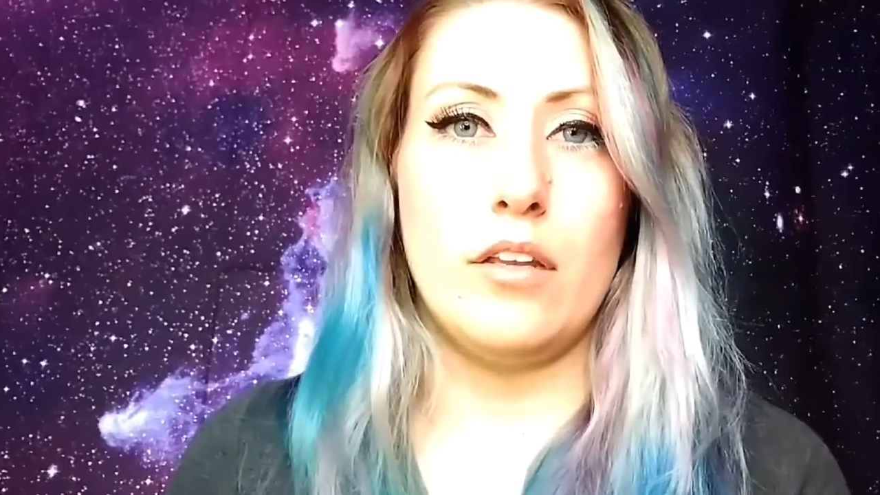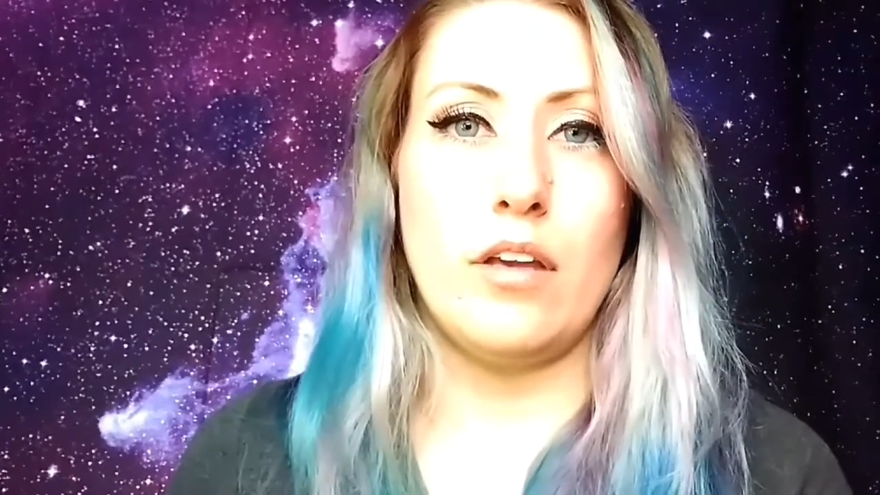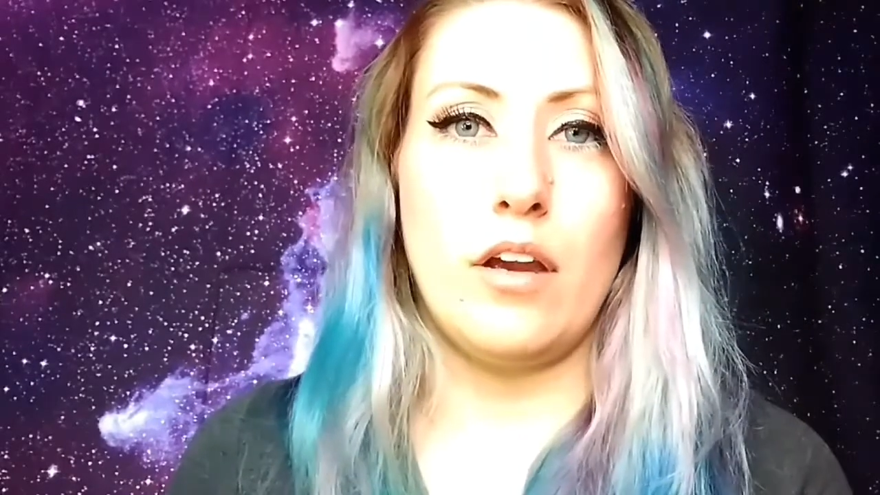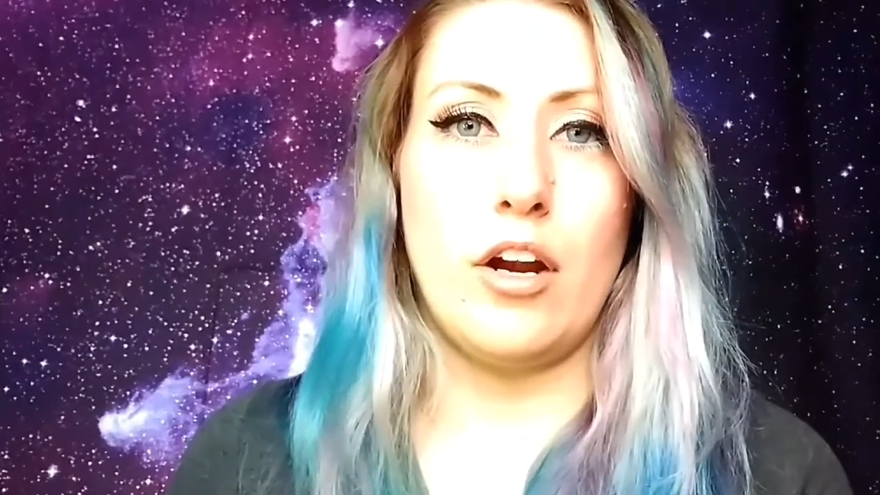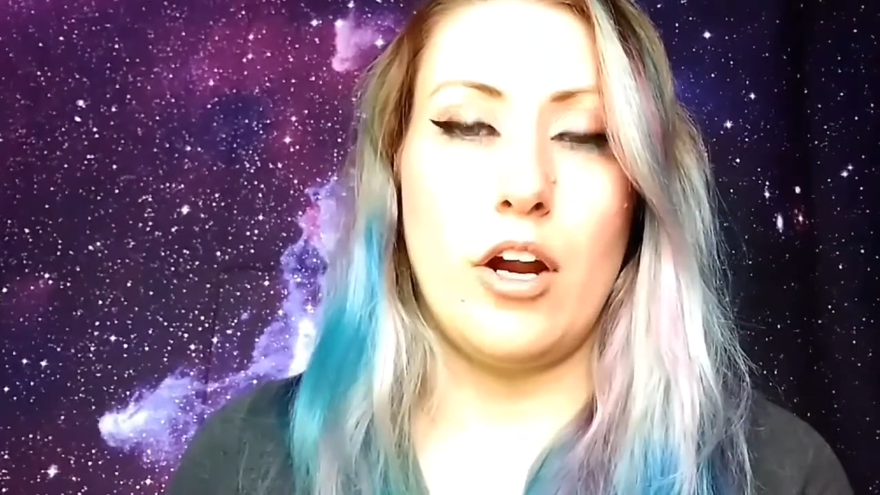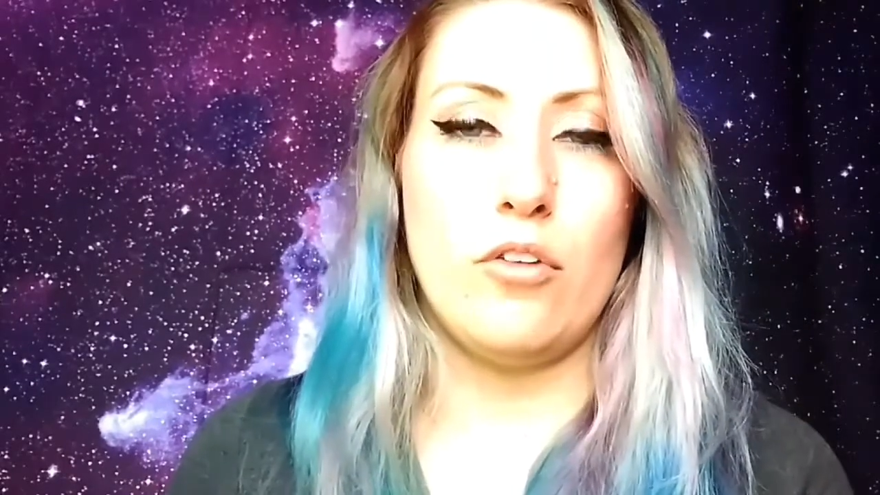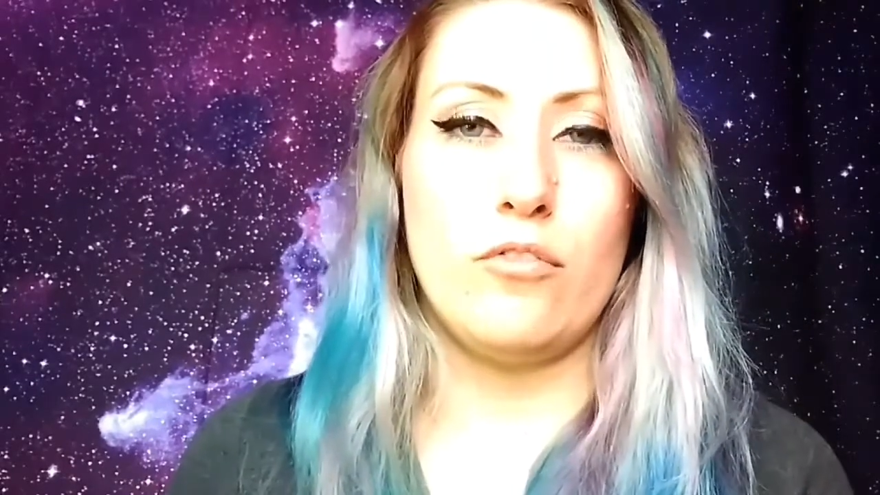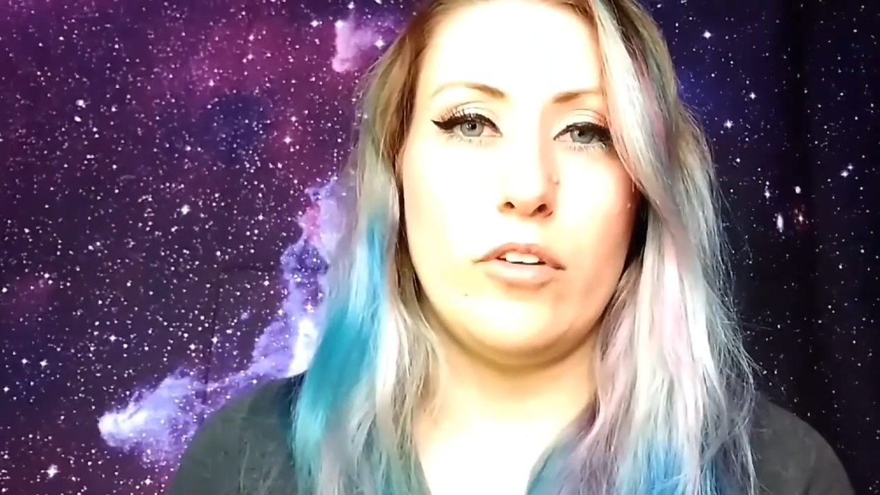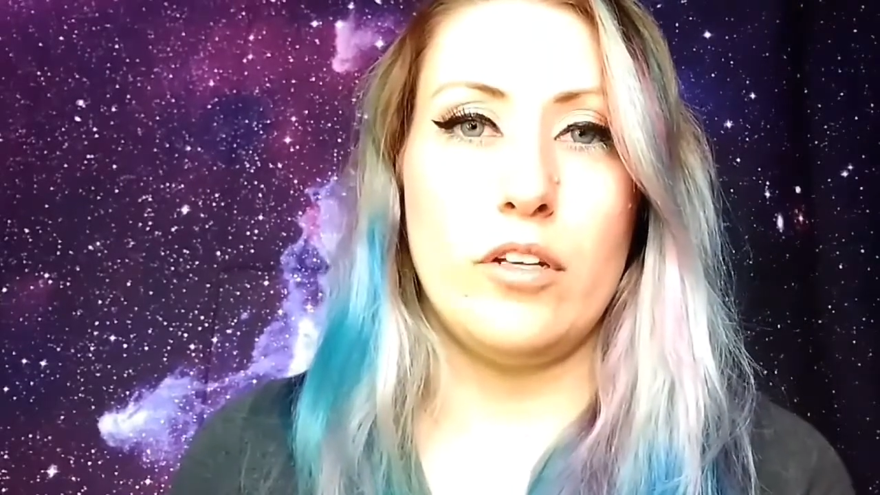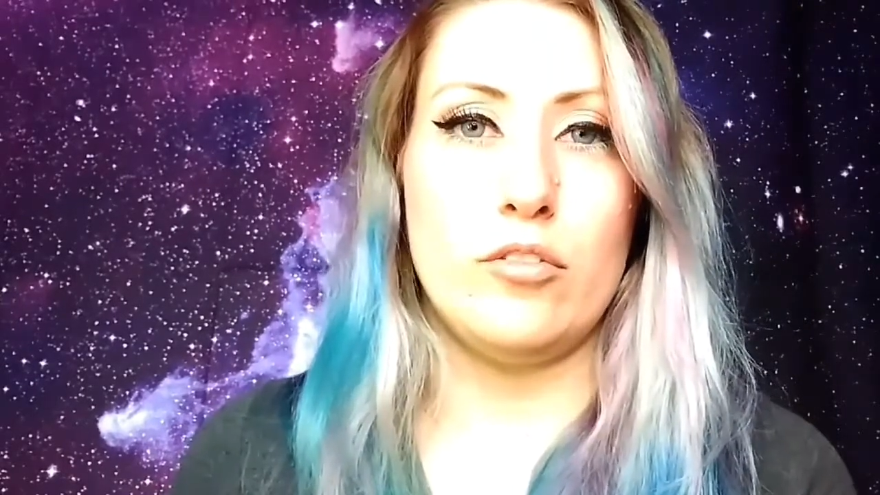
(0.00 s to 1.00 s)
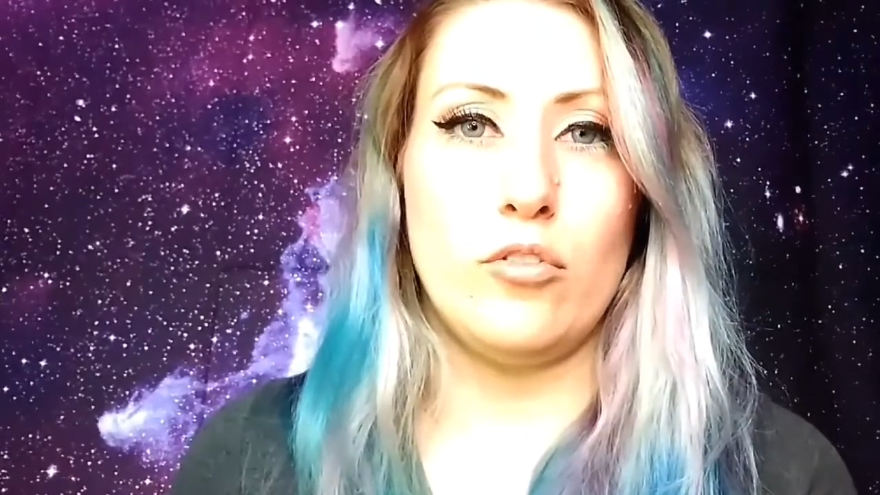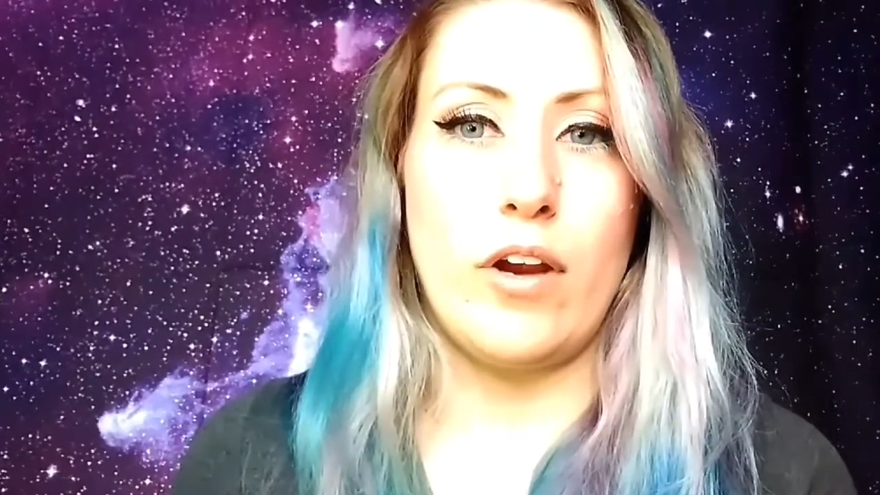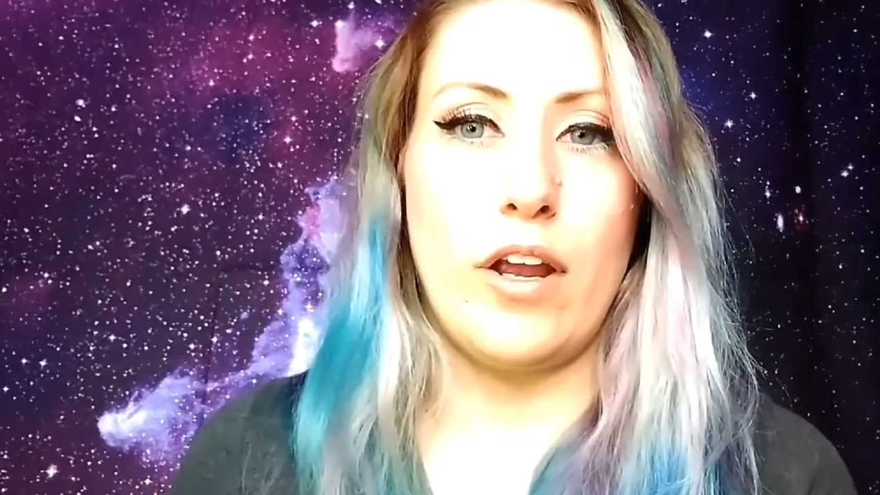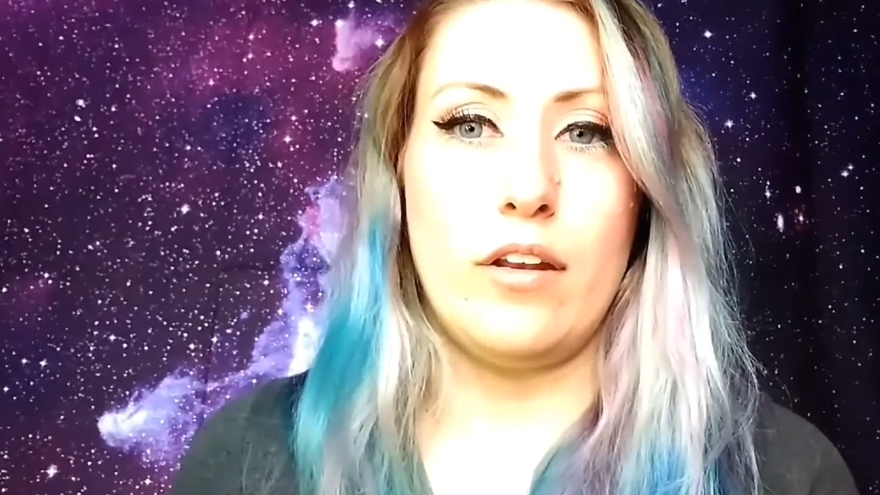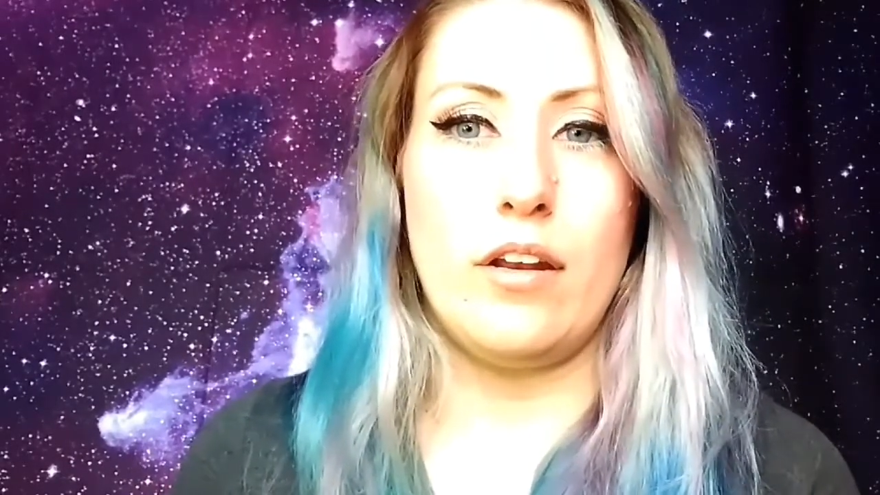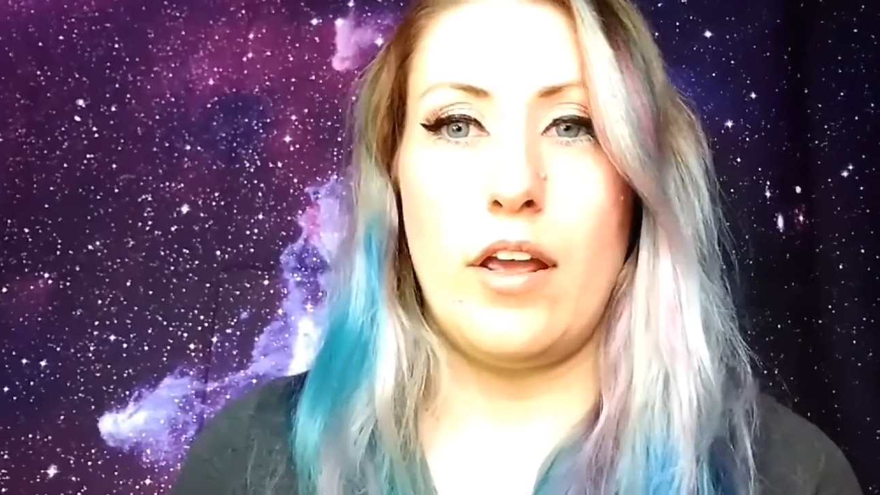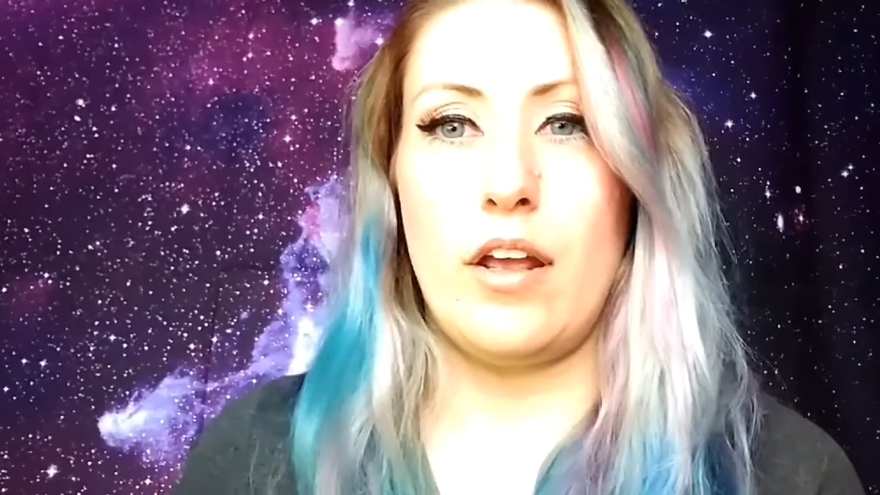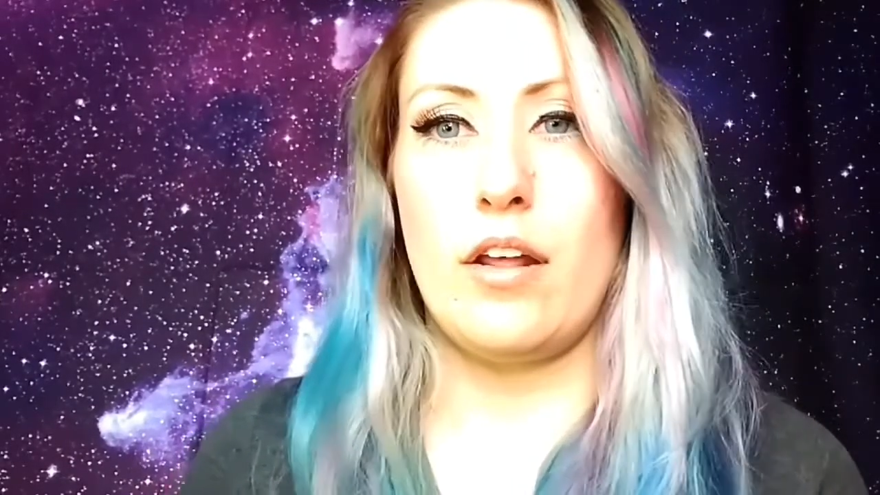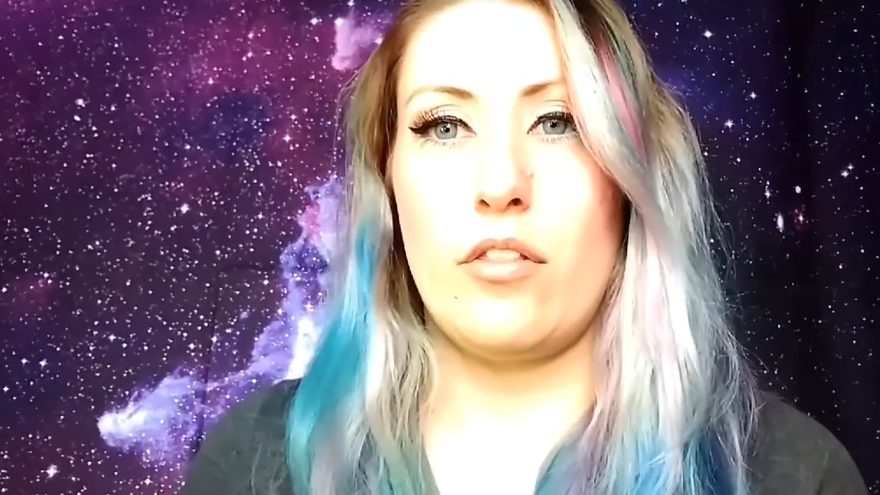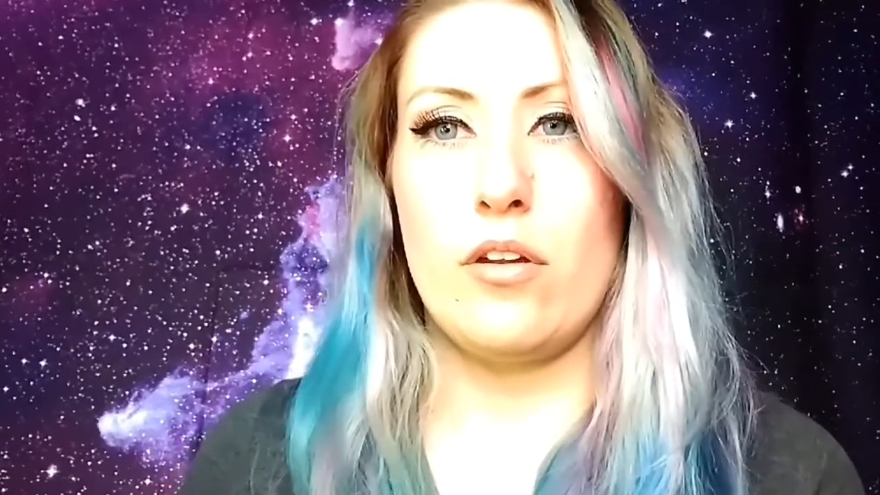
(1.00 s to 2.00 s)
entire outfit is gray
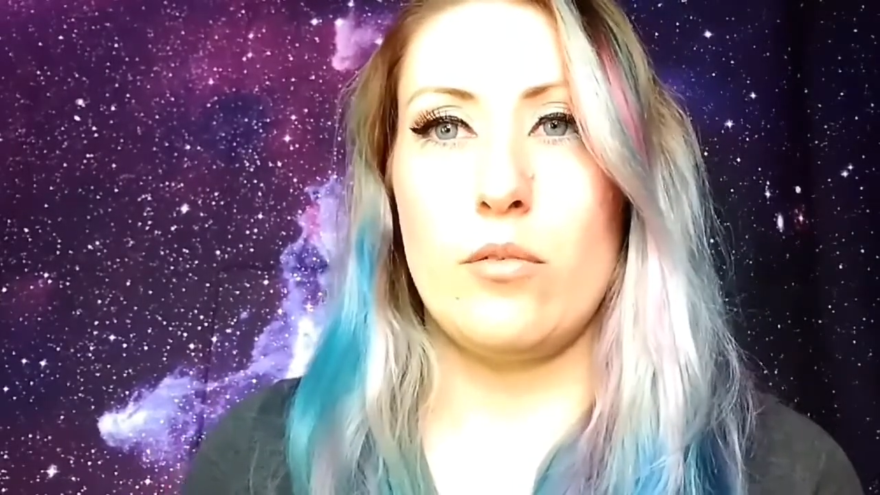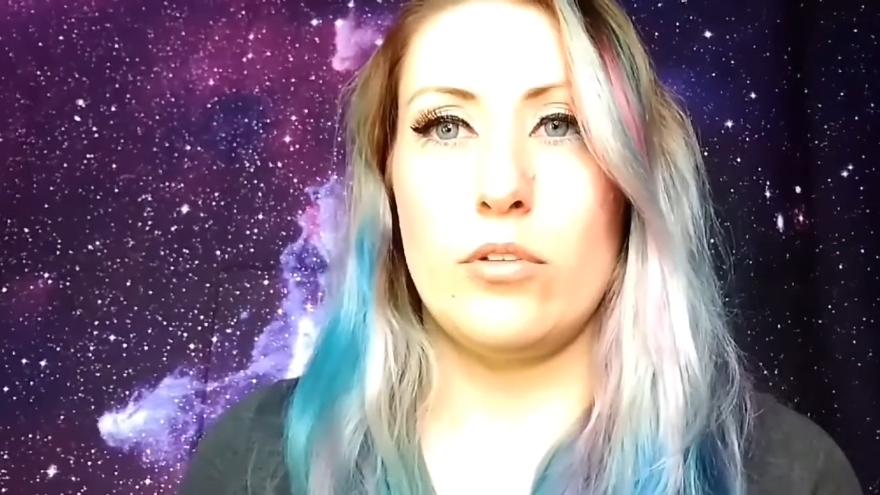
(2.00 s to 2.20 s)
today and I thought